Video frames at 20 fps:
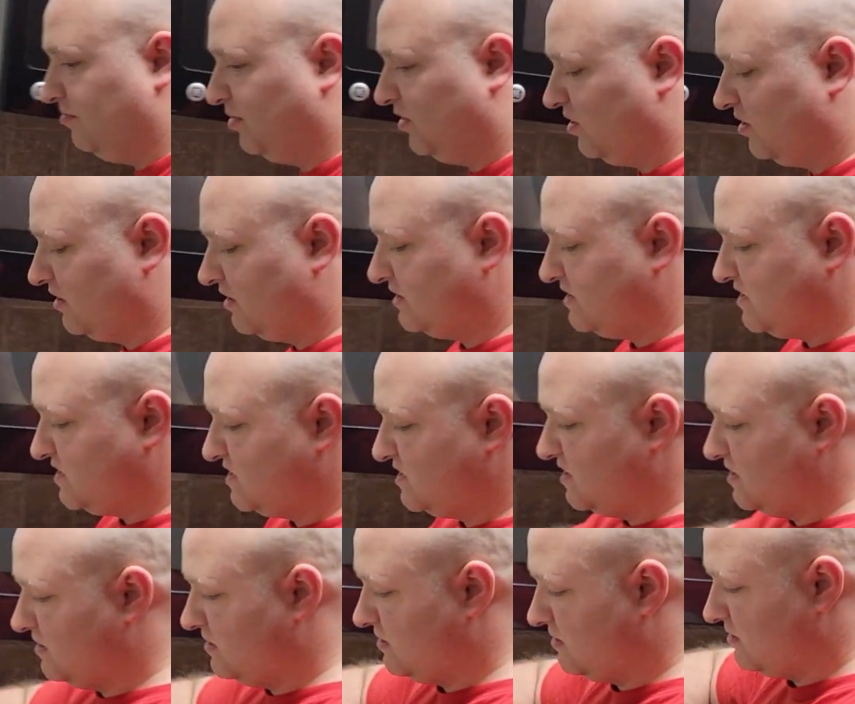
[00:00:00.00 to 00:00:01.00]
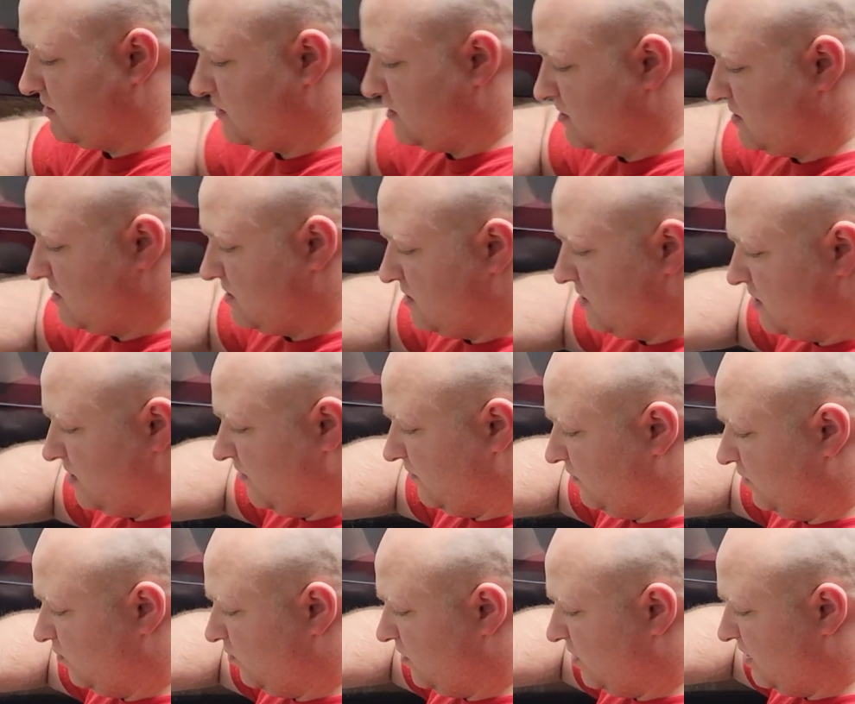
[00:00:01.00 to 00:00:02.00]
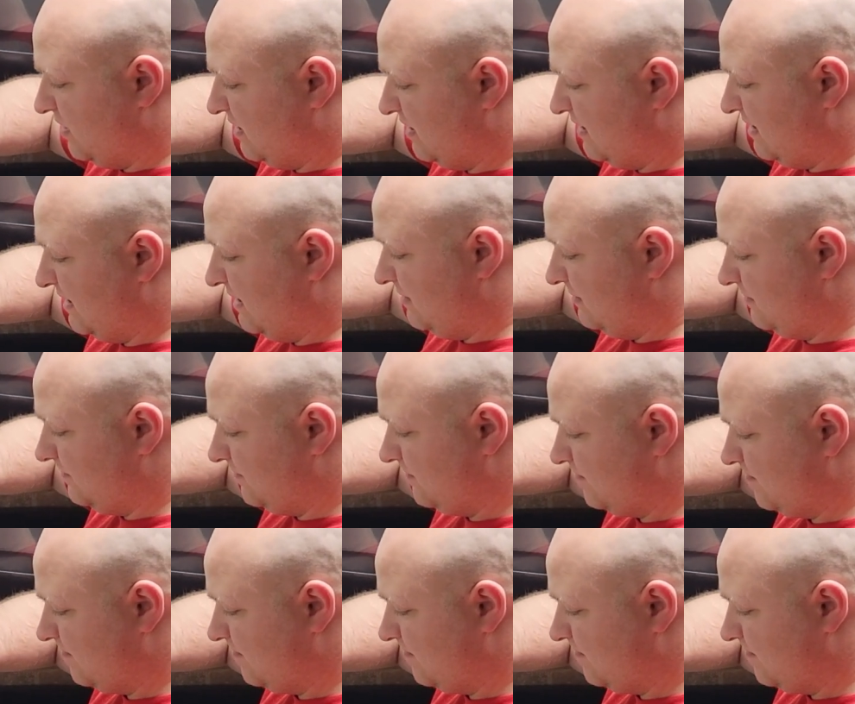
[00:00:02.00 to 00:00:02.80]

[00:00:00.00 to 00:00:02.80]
parts of the wine.